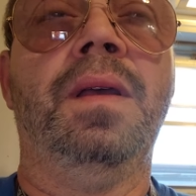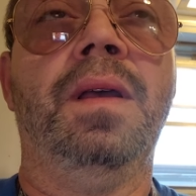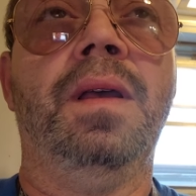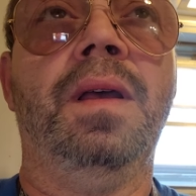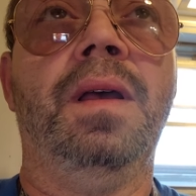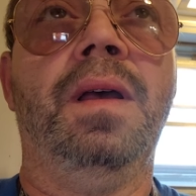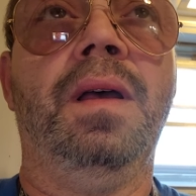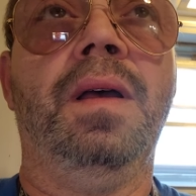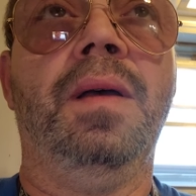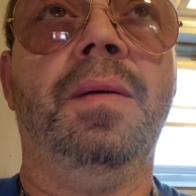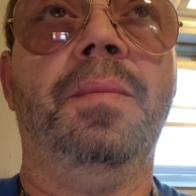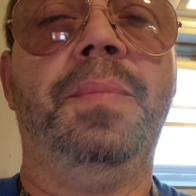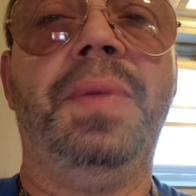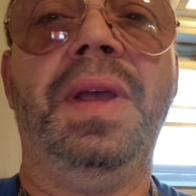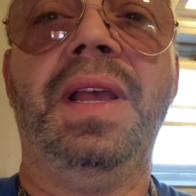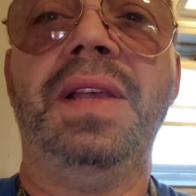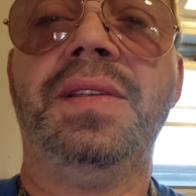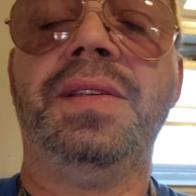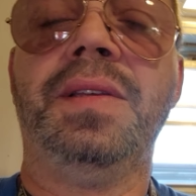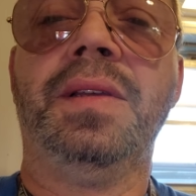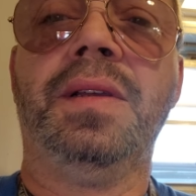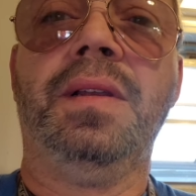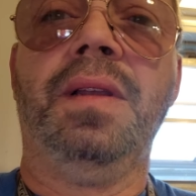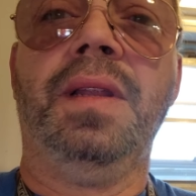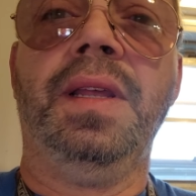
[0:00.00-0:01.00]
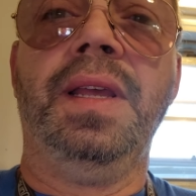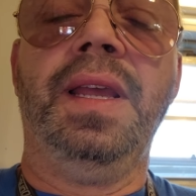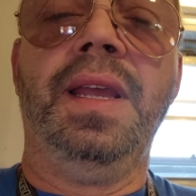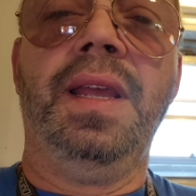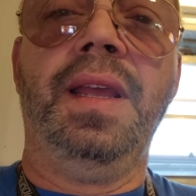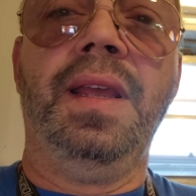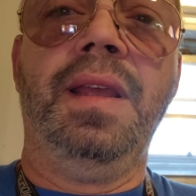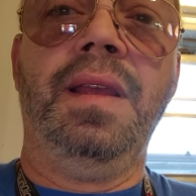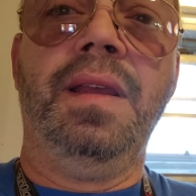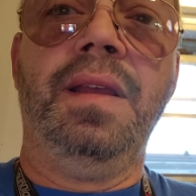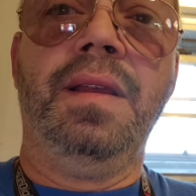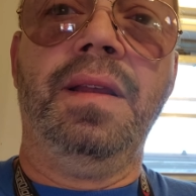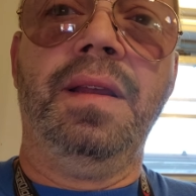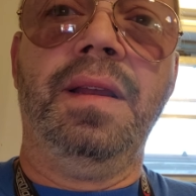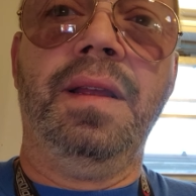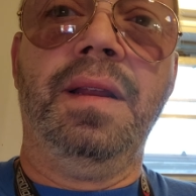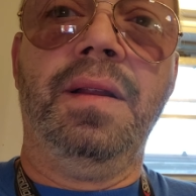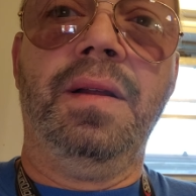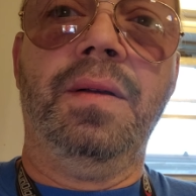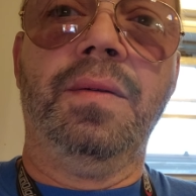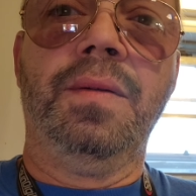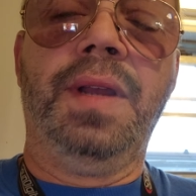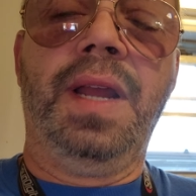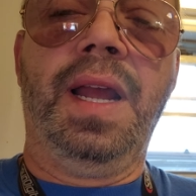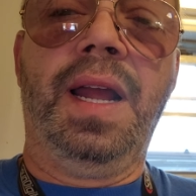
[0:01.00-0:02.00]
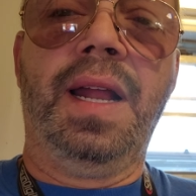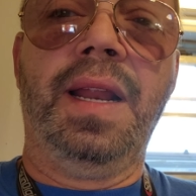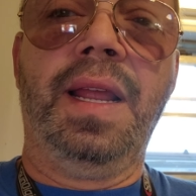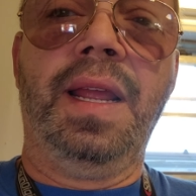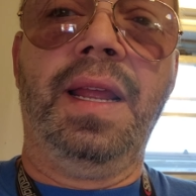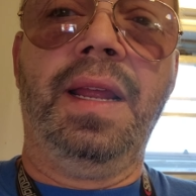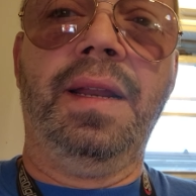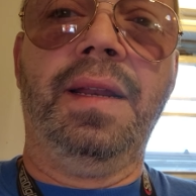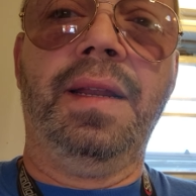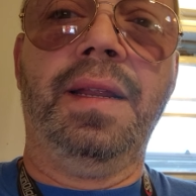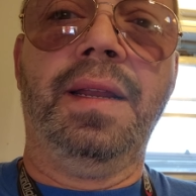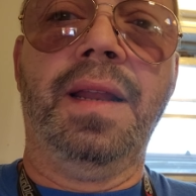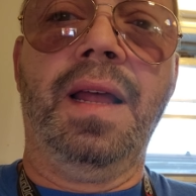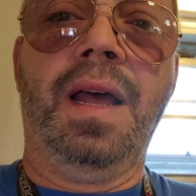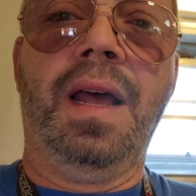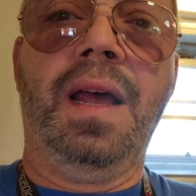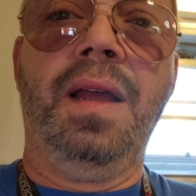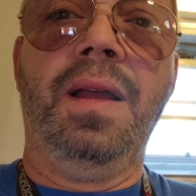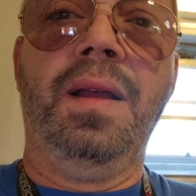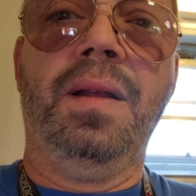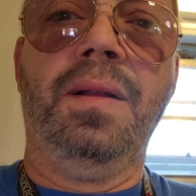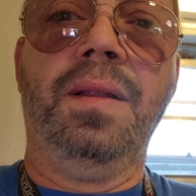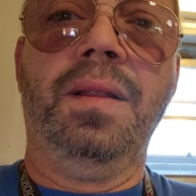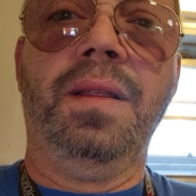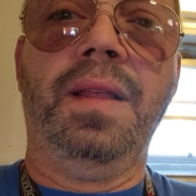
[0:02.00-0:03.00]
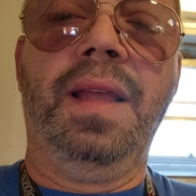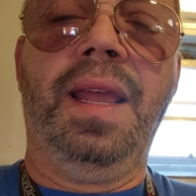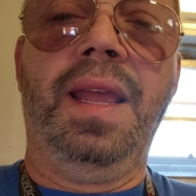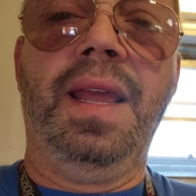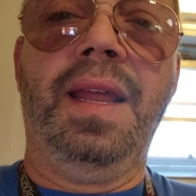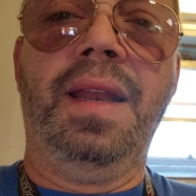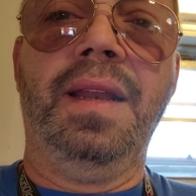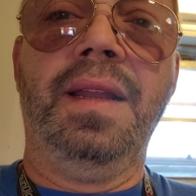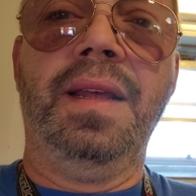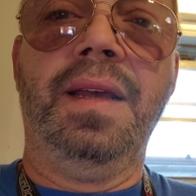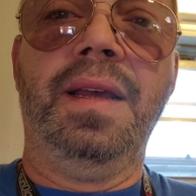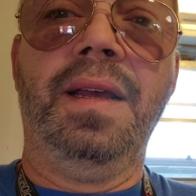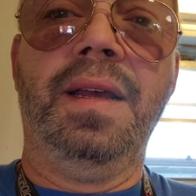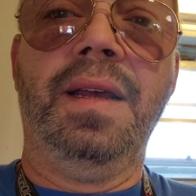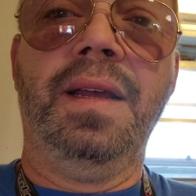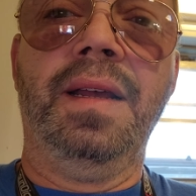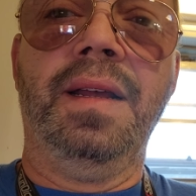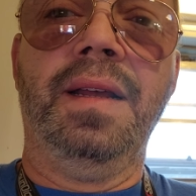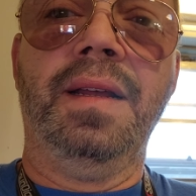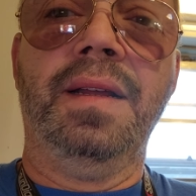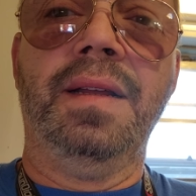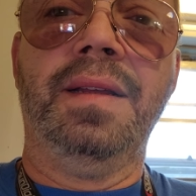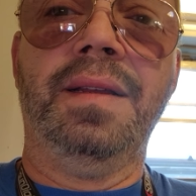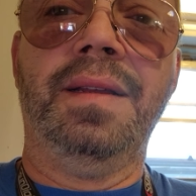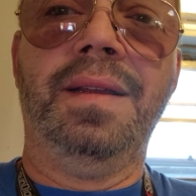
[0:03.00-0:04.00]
uh, basically, you know, kind of in denial and, uh,